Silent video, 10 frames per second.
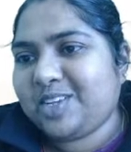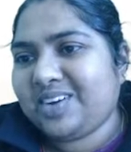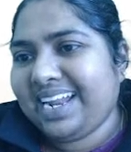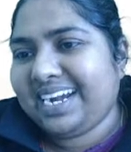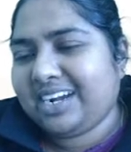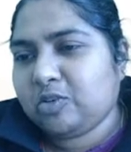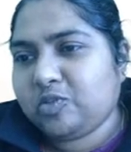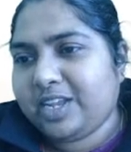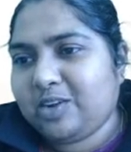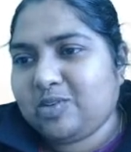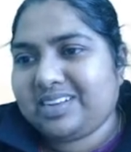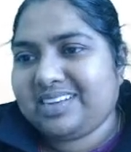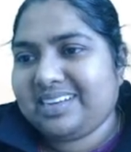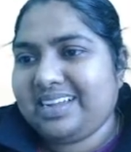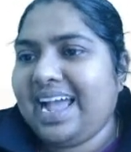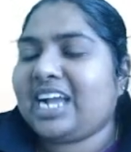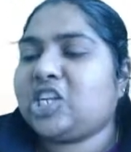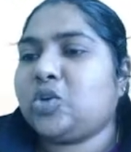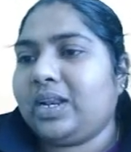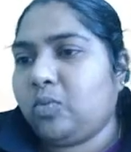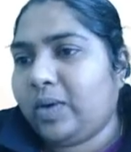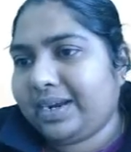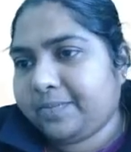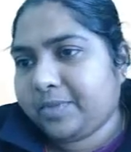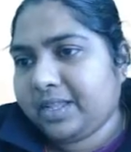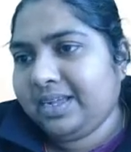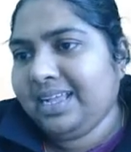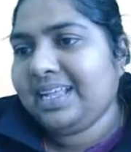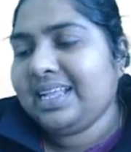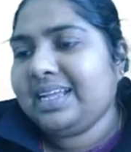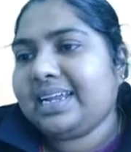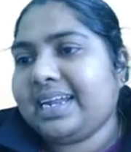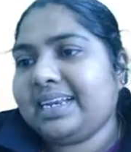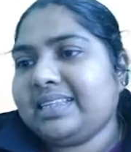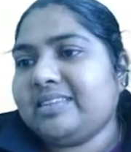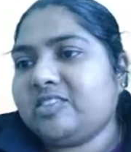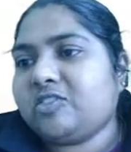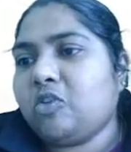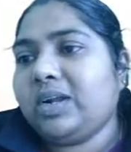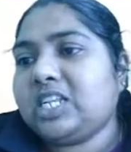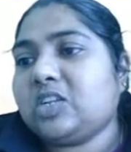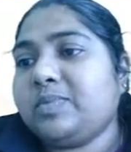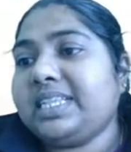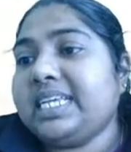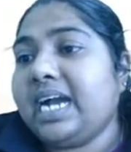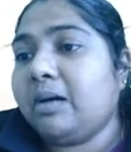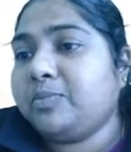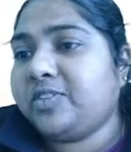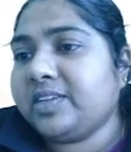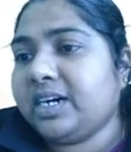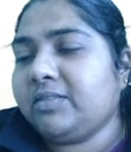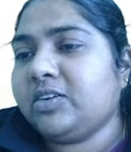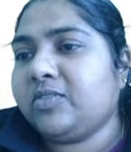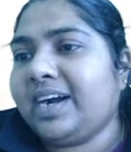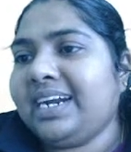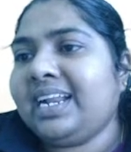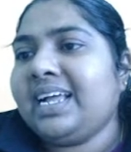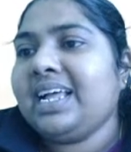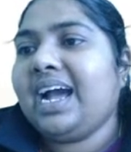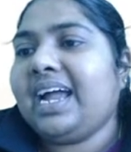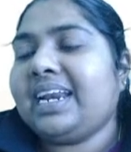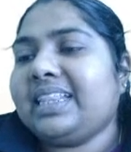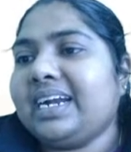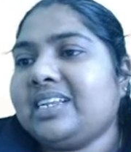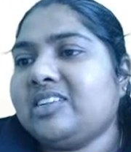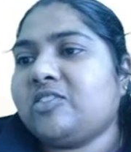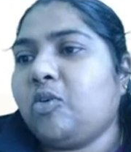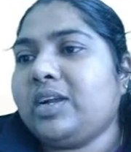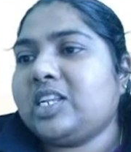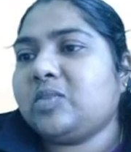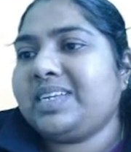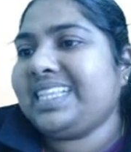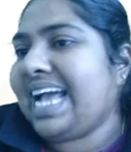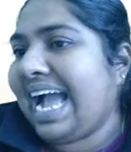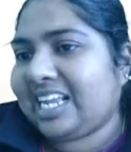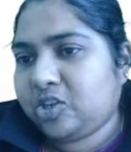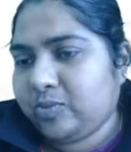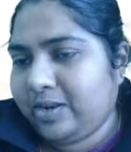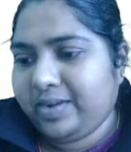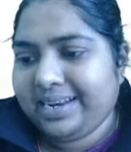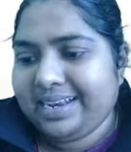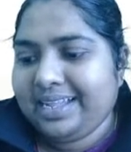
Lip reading: your heterozygote, actual one. Right. This is going to be the observed one and that is going to be the actual one.